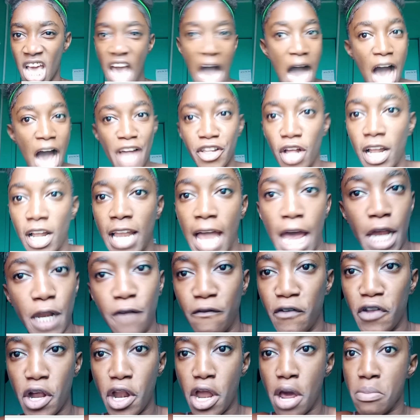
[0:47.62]
I'm not like the
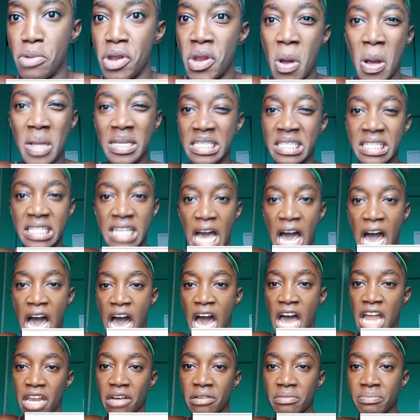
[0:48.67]
video them none
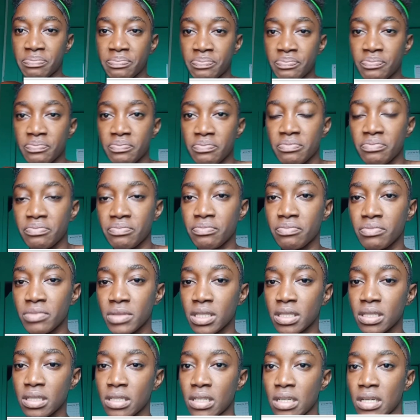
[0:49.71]
tall.
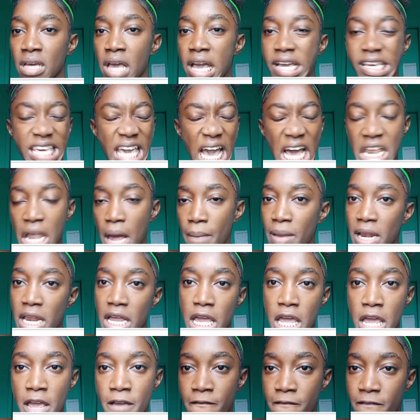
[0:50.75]
Can you
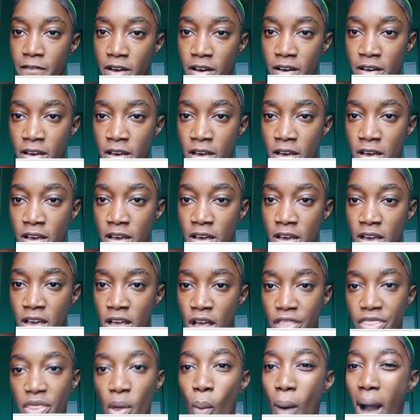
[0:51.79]
believe
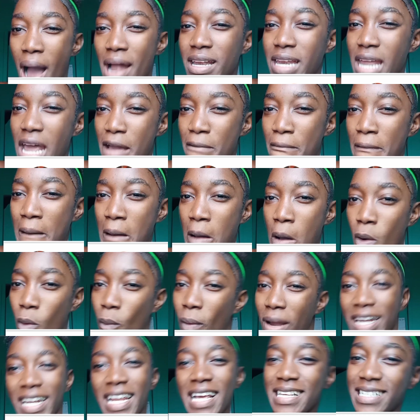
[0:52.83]
the one them
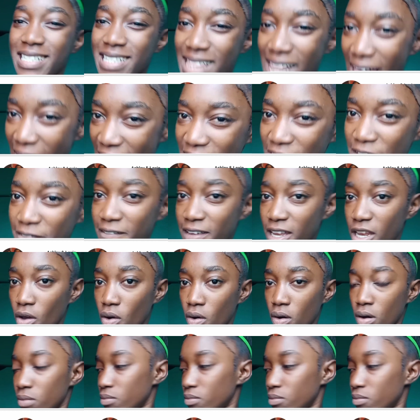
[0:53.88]
will dislike the video?